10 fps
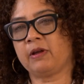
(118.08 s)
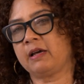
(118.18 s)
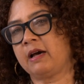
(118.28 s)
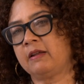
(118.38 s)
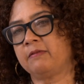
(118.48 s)

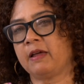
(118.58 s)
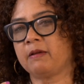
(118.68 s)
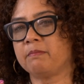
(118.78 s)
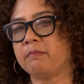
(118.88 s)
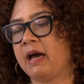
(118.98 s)
kind of like
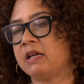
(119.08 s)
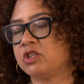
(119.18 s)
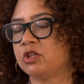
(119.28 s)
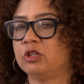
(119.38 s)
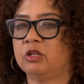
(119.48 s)

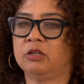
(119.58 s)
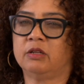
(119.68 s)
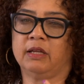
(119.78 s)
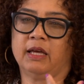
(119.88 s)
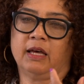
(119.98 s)

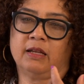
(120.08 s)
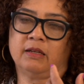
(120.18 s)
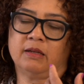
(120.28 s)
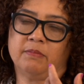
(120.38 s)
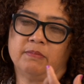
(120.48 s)
magical
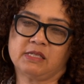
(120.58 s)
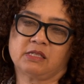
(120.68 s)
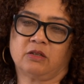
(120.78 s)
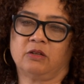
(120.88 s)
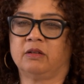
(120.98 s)
and mystical